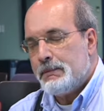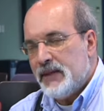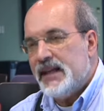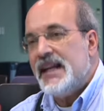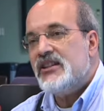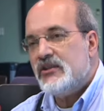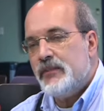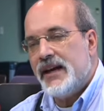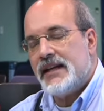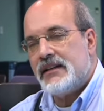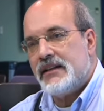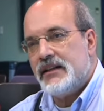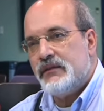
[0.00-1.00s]
It ends
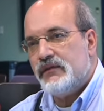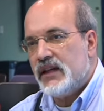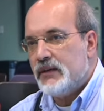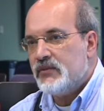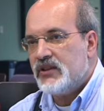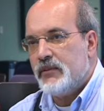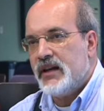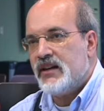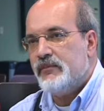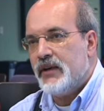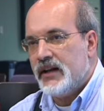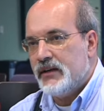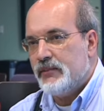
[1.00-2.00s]
badly, flames come out of
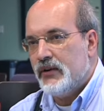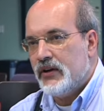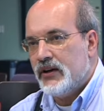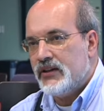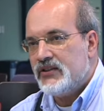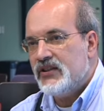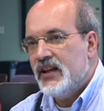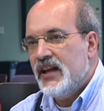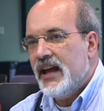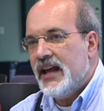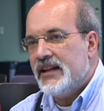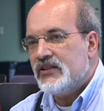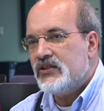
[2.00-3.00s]
body parts,
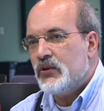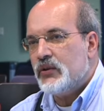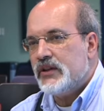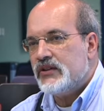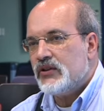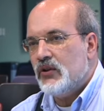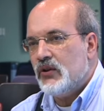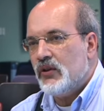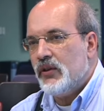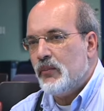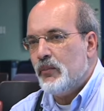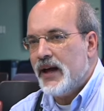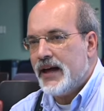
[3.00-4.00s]
and the story is called
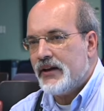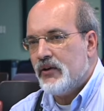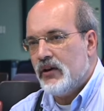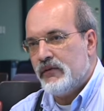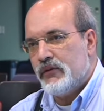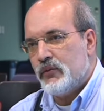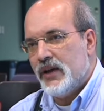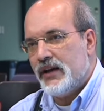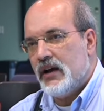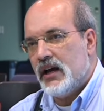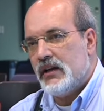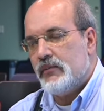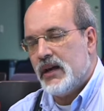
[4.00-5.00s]
The Battle of the Red
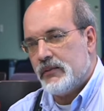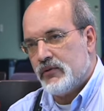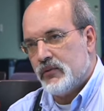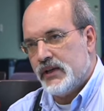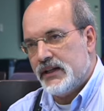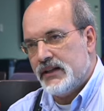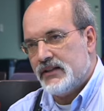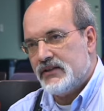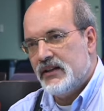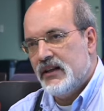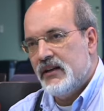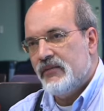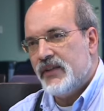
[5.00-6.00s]
Hot Pepper Weenies.
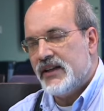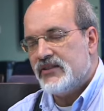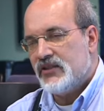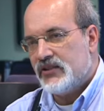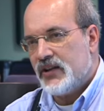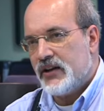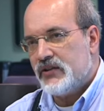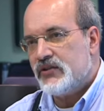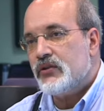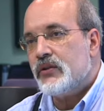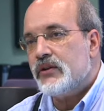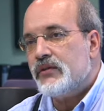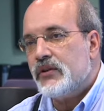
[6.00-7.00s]
That's the title
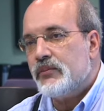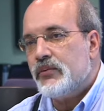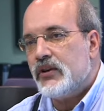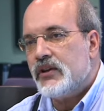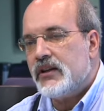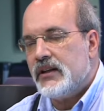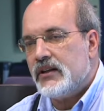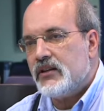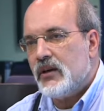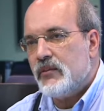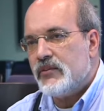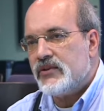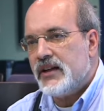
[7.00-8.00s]
story for the book, and it
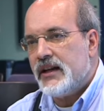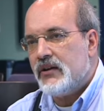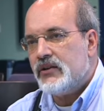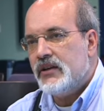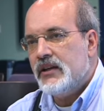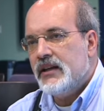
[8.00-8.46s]
comes out